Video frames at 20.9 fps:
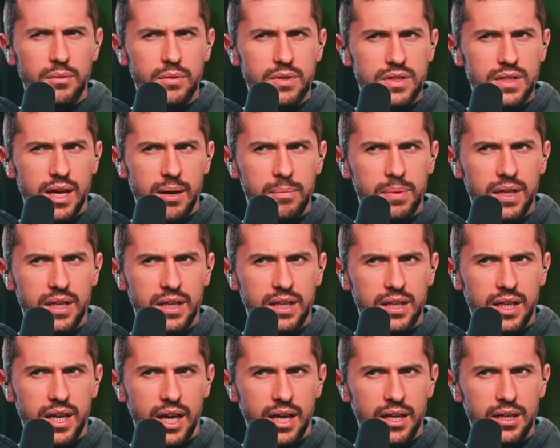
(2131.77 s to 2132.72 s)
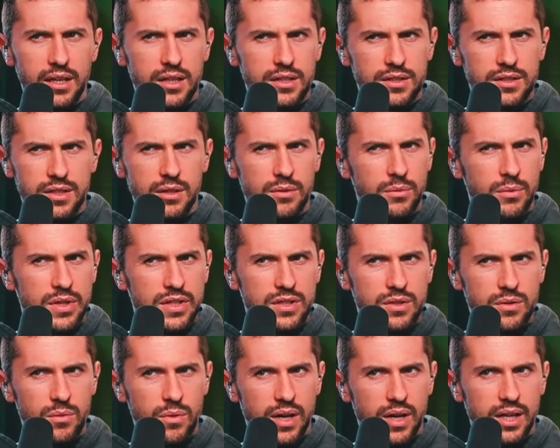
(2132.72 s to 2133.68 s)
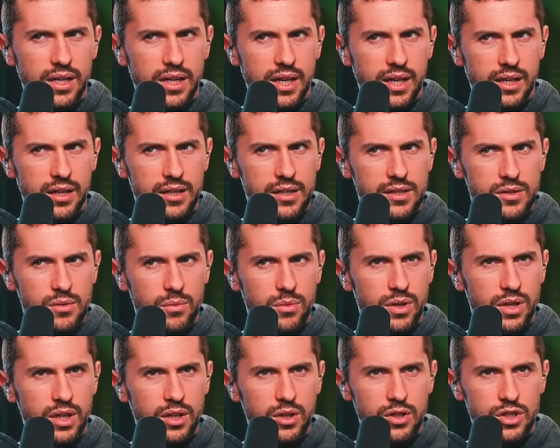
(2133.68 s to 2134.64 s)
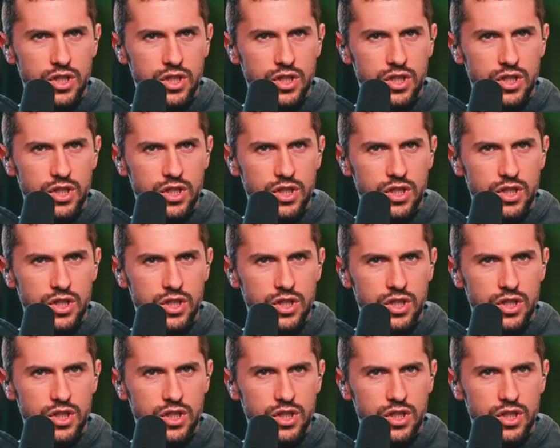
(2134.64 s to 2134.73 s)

that it was not playing in Canada. Is there a reason why Canada doesn't want it?